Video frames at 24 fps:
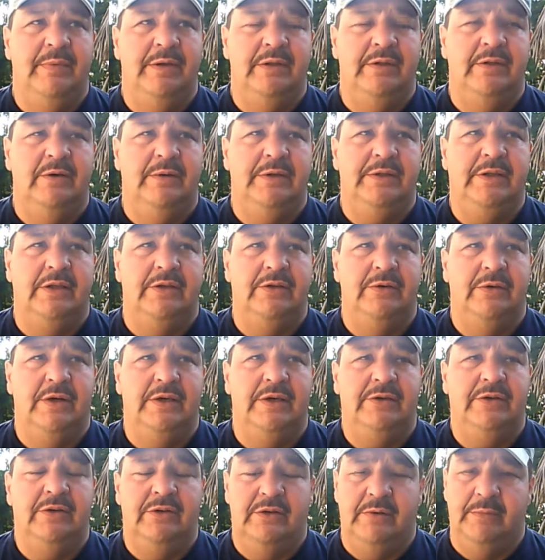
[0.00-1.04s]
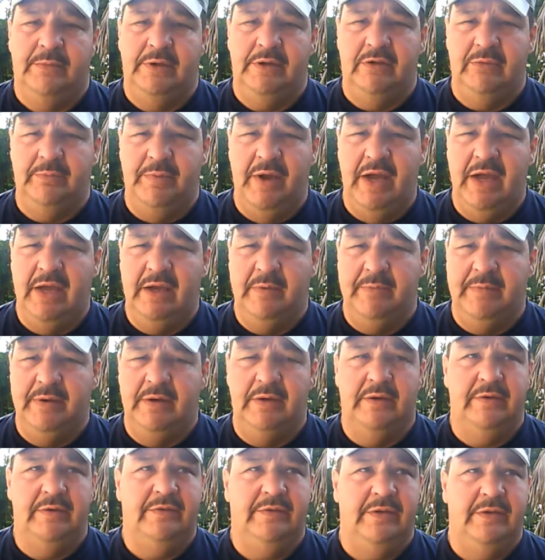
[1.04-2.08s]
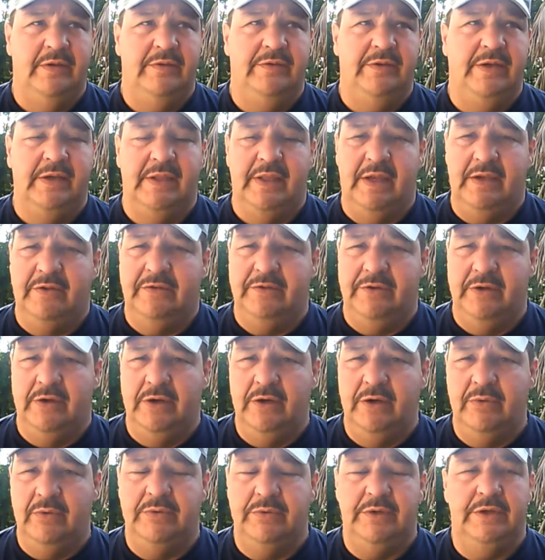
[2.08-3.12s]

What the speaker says: I don't know what to do. I turned him on his back because this thing likes to go,